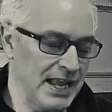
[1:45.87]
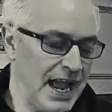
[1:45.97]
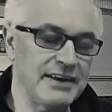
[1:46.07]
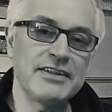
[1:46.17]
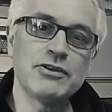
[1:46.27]

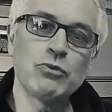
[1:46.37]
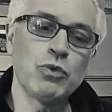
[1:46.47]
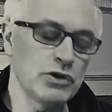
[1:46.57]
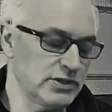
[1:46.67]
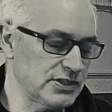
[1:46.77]
And in the
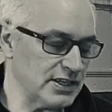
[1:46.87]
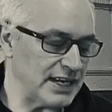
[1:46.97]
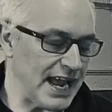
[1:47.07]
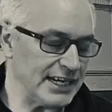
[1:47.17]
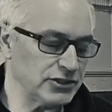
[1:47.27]
woods and
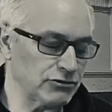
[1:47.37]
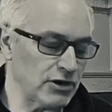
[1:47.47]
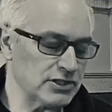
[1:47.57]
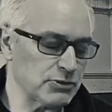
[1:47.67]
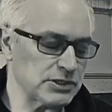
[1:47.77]

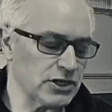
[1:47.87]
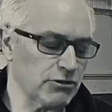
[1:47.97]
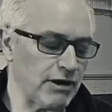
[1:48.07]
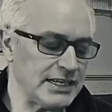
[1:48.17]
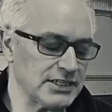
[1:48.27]
hedgerows, there was a
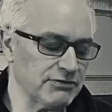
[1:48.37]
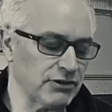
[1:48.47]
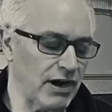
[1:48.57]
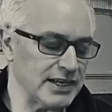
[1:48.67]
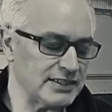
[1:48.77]
greater
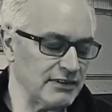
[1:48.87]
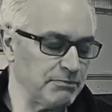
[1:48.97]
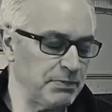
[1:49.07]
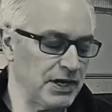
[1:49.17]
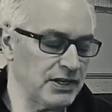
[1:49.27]
variety
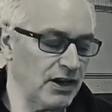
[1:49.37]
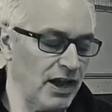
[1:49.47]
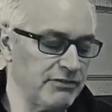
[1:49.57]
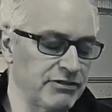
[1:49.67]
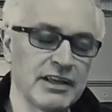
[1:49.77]
of bird
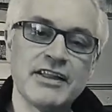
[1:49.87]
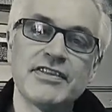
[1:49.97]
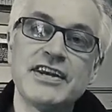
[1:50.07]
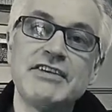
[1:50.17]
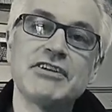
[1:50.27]
life
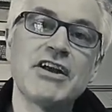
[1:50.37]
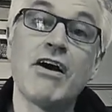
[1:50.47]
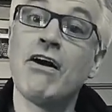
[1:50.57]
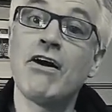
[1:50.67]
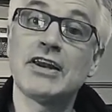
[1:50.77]
than even
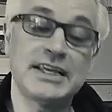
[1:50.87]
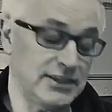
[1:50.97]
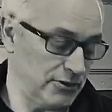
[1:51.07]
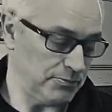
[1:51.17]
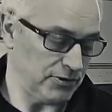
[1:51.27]
Arley
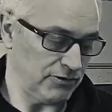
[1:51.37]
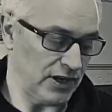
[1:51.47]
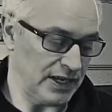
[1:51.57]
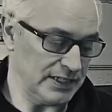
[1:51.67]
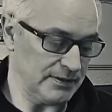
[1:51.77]
could
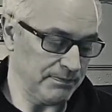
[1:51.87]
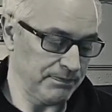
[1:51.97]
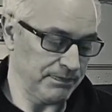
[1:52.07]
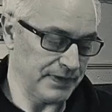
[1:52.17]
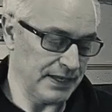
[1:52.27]
provide.
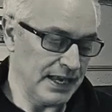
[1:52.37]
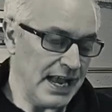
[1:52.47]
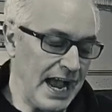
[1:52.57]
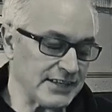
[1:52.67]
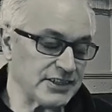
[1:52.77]

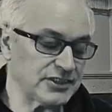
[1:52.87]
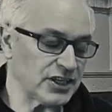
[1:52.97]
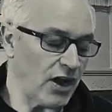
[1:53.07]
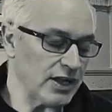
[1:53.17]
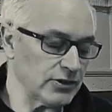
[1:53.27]
As a
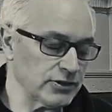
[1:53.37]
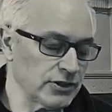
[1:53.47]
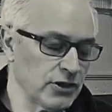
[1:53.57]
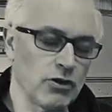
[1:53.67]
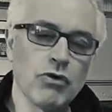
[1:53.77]
child,
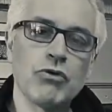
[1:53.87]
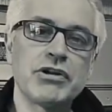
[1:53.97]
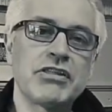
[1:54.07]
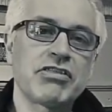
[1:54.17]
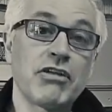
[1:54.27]

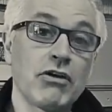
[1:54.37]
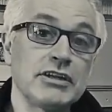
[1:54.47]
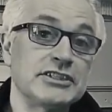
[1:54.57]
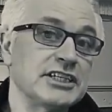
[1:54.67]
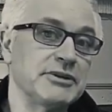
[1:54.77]

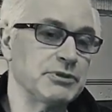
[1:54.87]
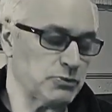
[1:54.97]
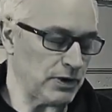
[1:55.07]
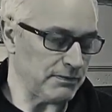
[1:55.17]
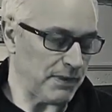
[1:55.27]
ornithology was
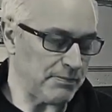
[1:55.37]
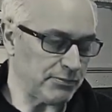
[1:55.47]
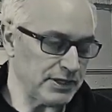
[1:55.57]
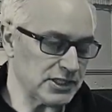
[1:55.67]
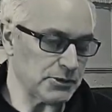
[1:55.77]
one of my
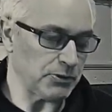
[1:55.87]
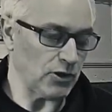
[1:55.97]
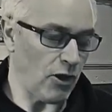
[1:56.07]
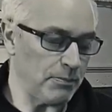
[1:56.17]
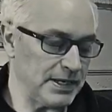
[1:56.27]
principal
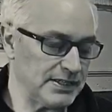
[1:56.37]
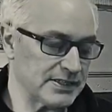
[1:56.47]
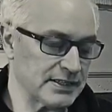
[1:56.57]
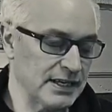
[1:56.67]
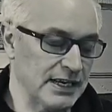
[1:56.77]

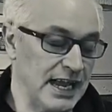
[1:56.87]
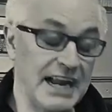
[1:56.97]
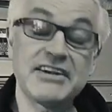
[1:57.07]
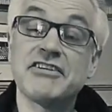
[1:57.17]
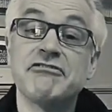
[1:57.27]
hobbies,
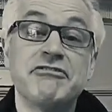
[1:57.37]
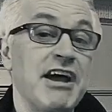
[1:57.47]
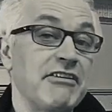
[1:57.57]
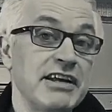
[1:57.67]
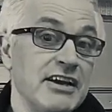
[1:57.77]
and at a
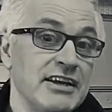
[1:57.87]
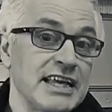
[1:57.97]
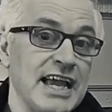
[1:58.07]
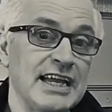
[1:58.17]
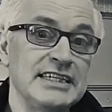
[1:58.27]
very
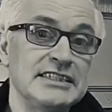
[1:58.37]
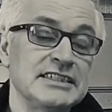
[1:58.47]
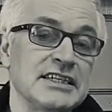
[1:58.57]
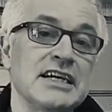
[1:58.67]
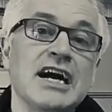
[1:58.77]
early
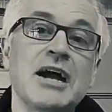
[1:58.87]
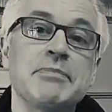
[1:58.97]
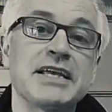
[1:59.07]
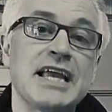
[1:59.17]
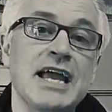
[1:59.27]
age, I
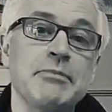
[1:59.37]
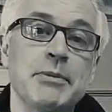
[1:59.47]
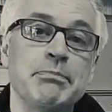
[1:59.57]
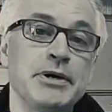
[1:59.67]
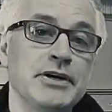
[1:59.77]
became
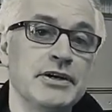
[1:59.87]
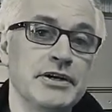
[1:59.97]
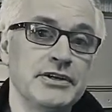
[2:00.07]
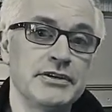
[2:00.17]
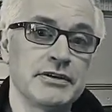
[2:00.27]
a
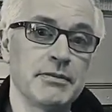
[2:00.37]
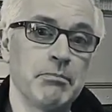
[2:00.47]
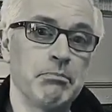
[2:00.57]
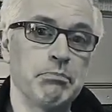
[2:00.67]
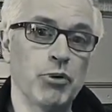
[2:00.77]
bird
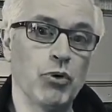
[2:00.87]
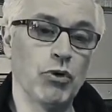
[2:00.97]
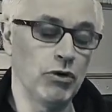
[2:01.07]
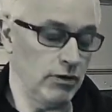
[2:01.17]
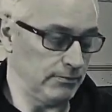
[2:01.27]

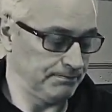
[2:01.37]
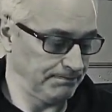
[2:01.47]
bore.